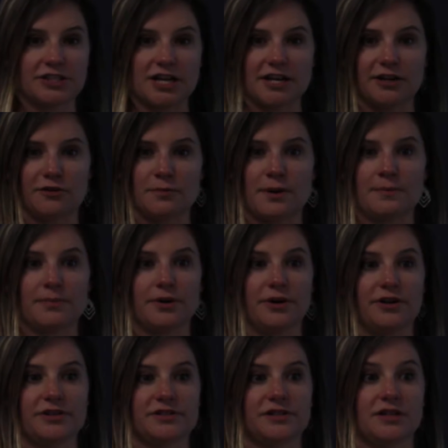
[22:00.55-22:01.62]
study,
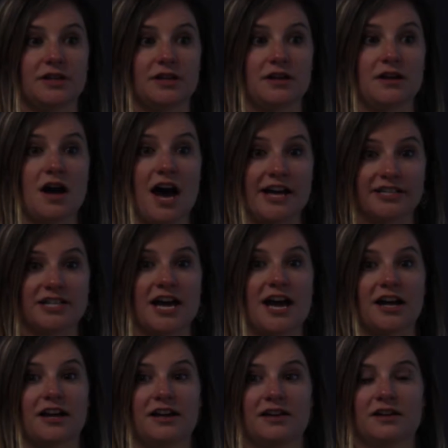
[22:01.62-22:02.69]
remember, is the
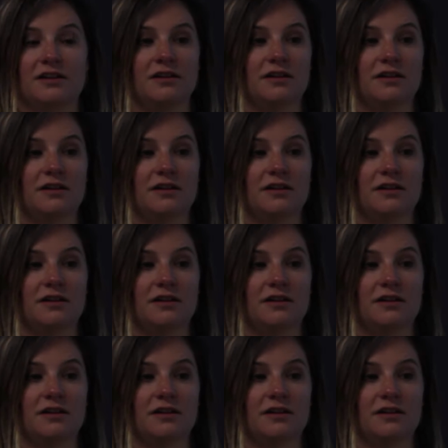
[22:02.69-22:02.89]
high-tech